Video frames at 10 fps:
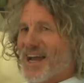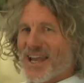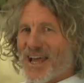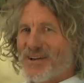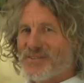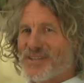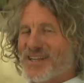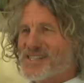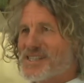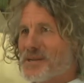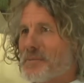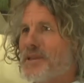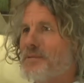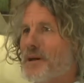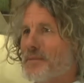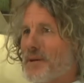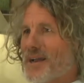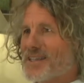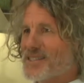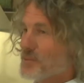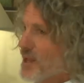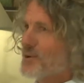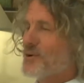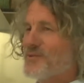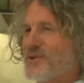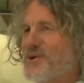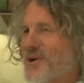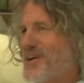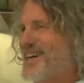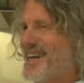laughed and I sent him an email back and said, well, I'll go if you go.